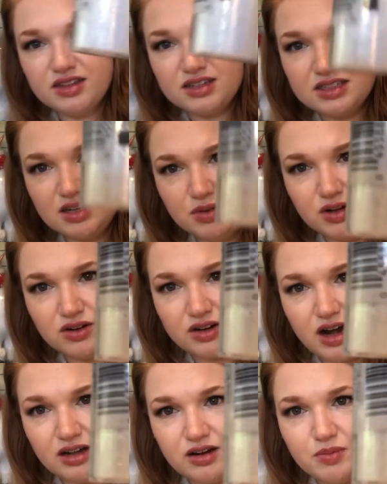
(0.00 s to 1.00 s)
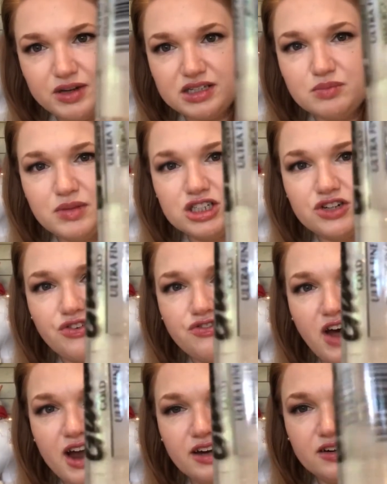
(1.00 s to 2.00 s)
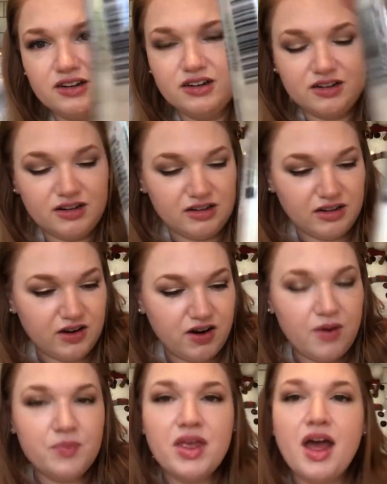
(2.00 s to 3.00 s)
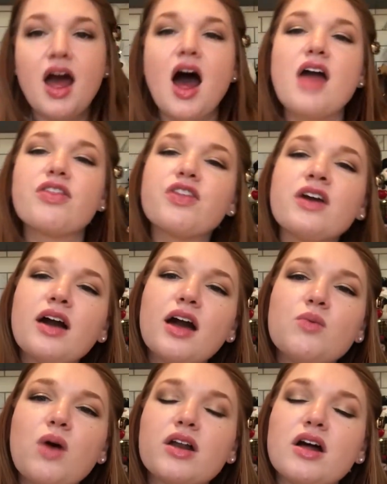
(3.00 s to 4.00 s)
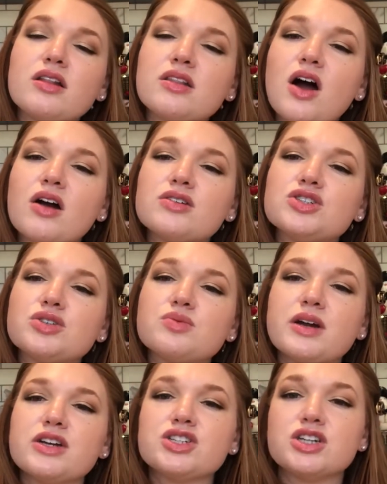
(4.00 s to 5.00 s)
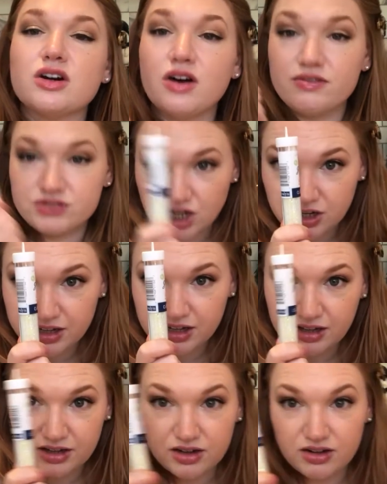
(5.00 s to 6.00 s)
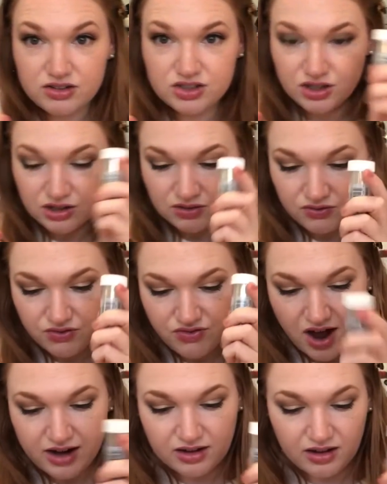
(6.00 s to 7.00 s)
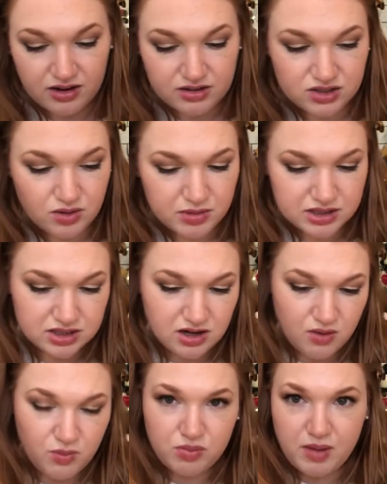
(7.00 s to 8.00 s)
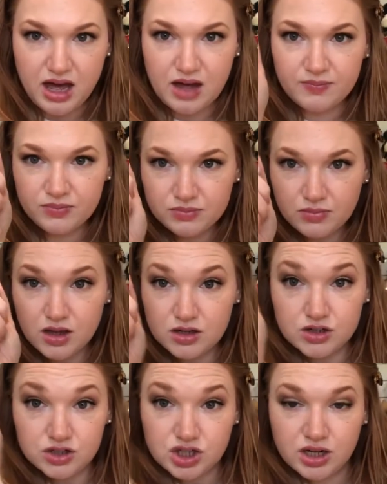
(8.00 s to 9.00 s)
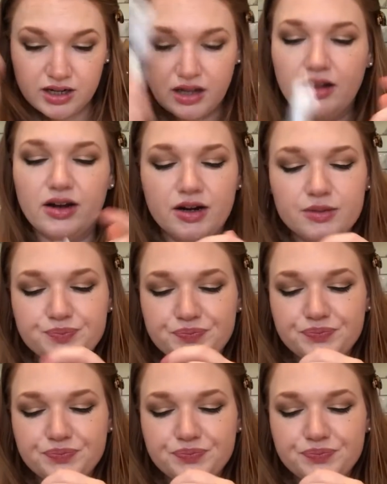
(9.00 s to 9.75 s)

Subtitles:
the similar color, but it's a much finer glitter. I think I want a larger ratio of chunky glitter to fine glitter. So I'm gonna start with my chunky glitter.